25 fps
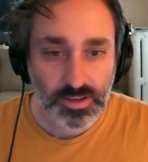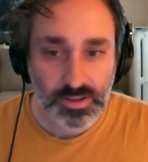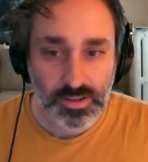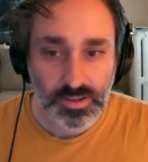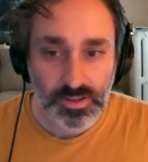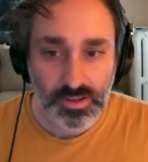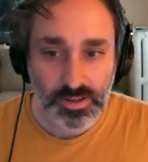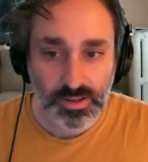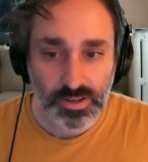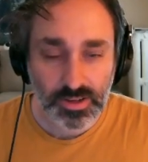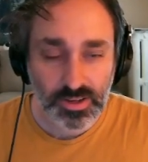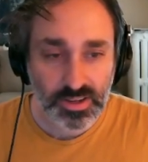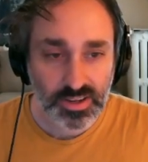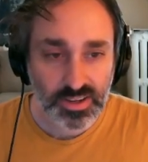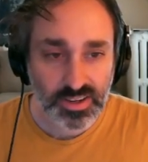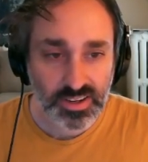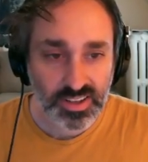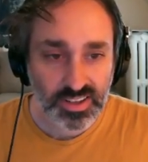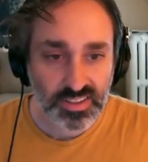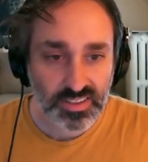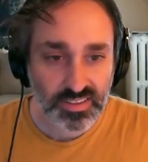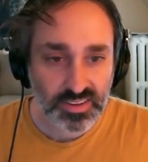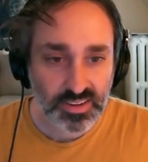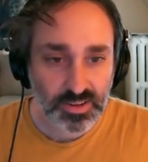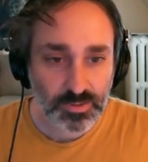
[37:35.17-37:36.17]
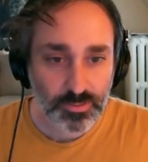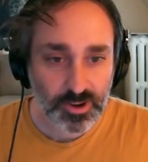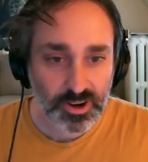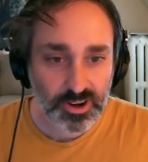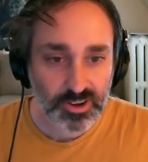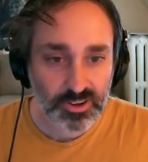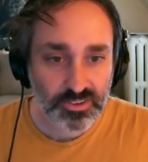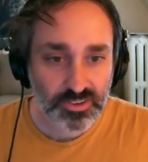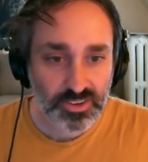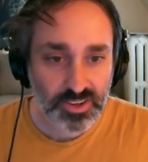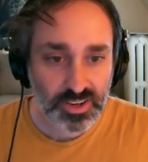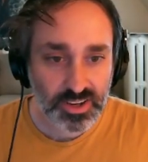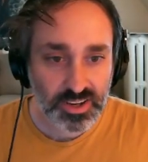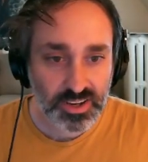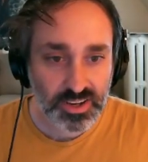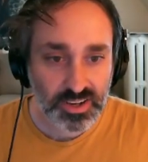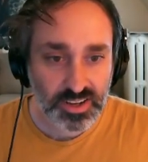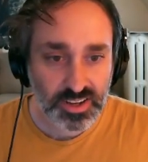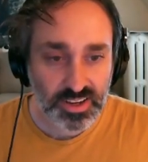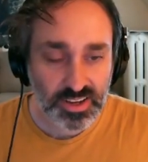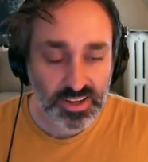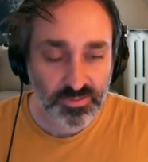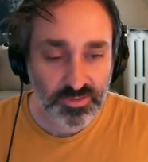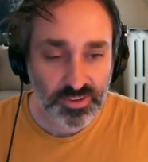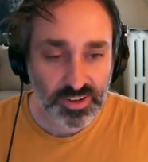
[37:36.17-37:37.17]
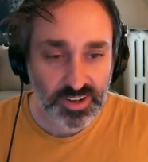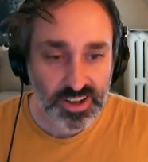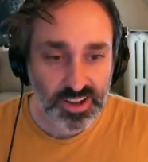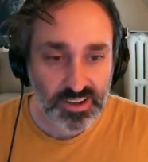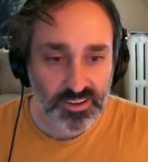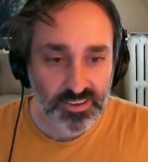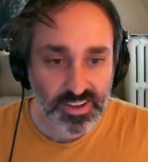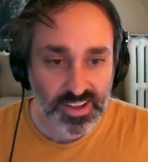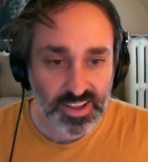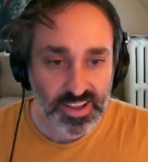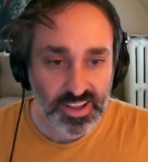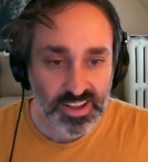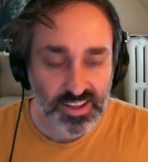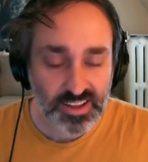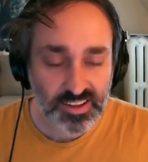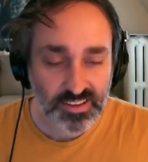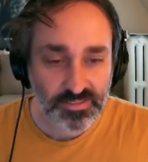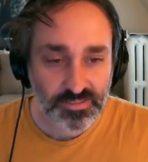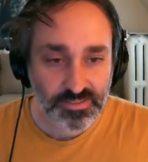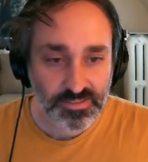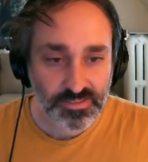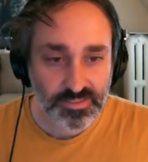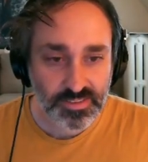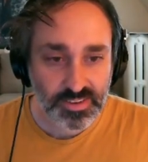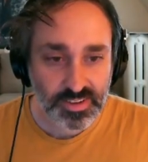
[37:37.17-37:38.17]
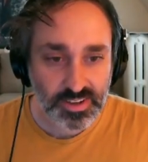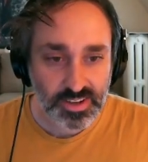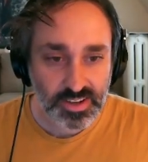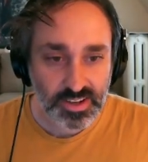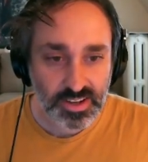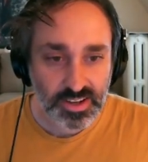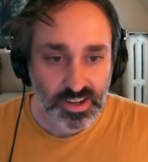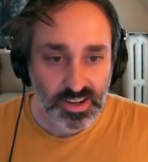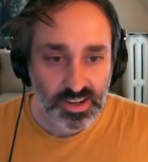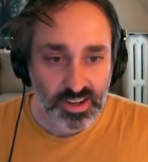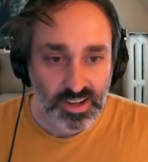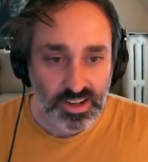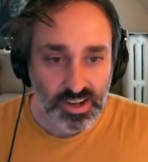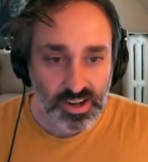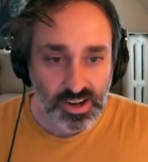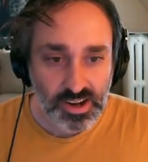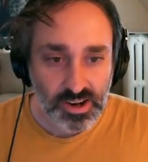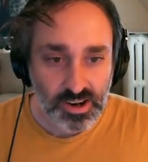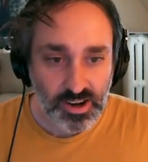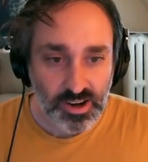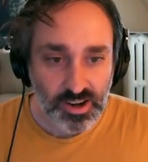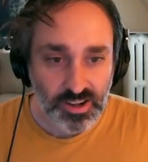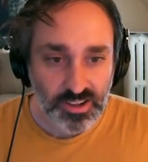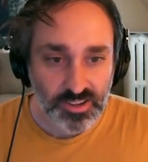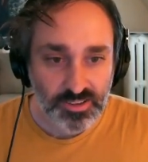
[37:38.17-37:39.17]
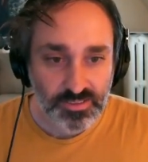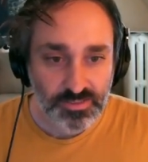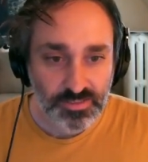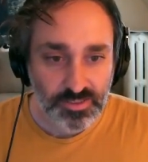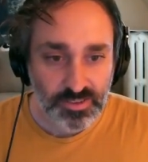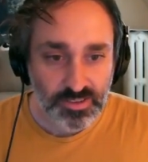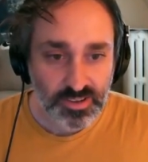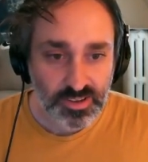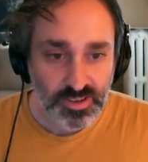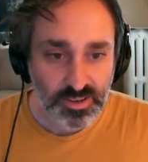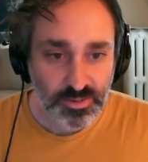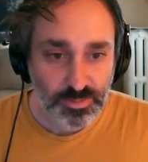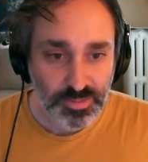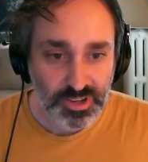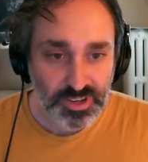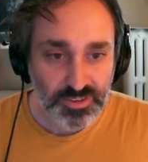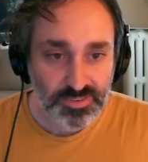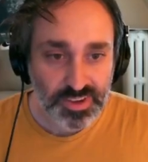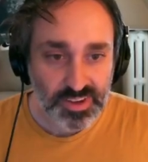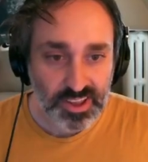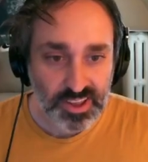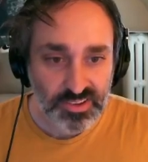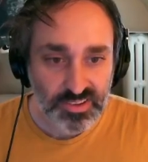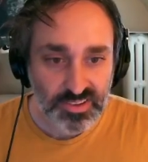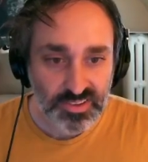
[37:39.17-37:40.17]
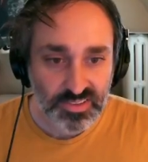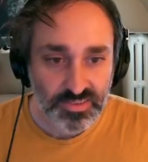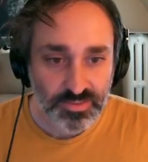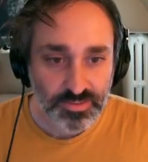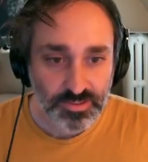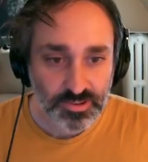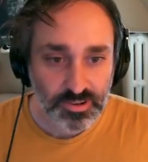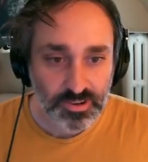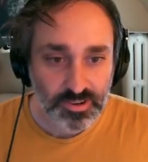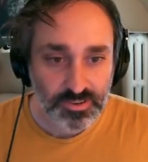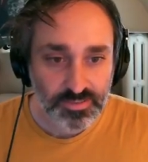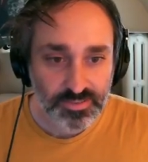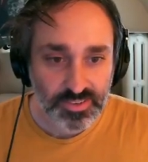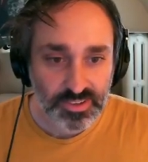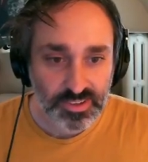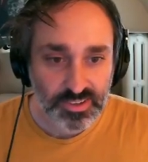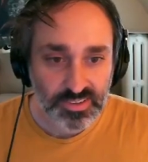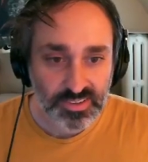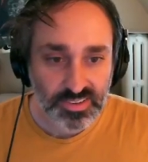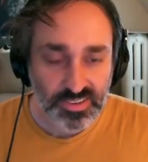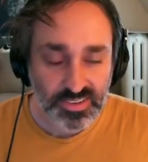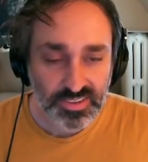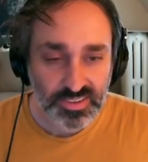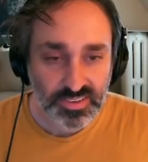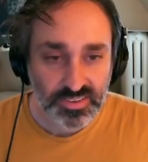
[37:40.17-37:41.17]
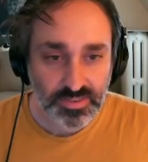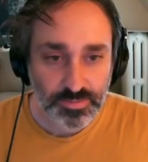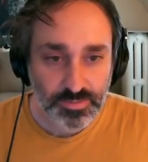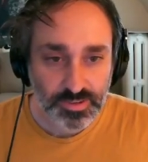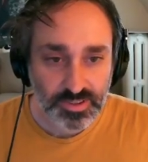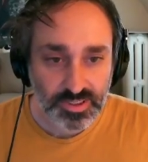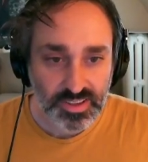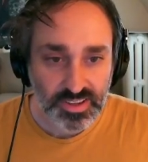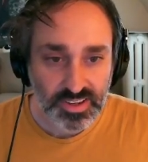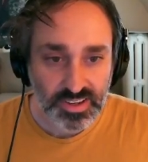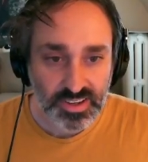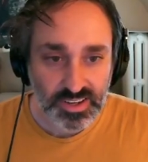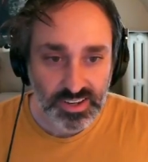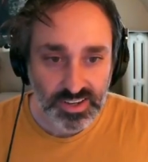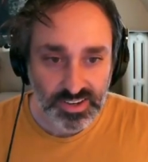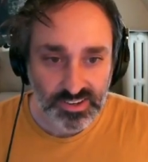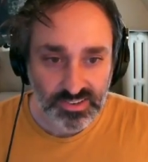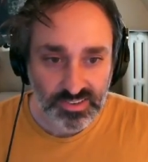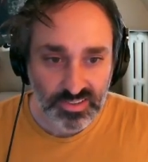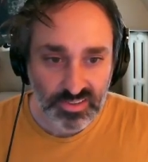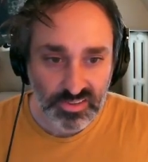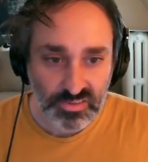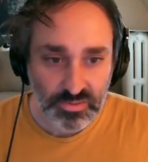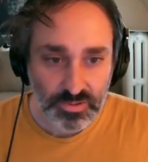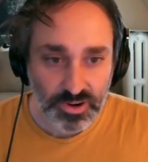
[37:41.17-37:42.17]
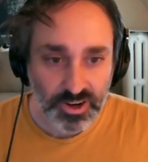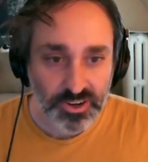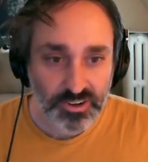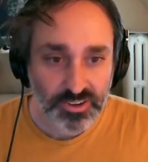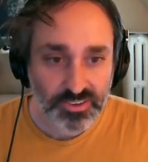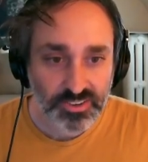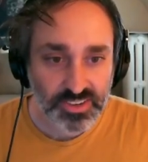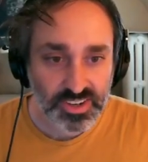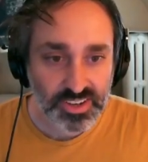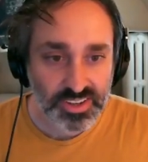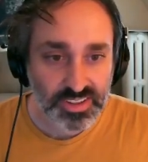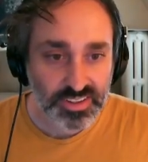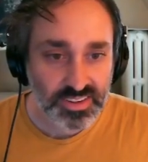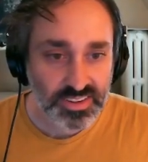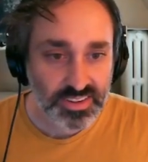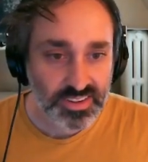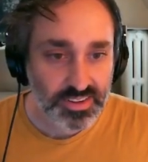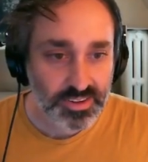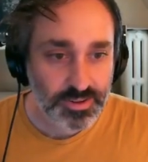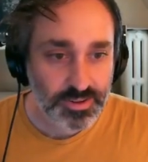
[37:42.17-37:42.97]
and density watershed, and we now have all of the mean values for our fields within each of those watersheds.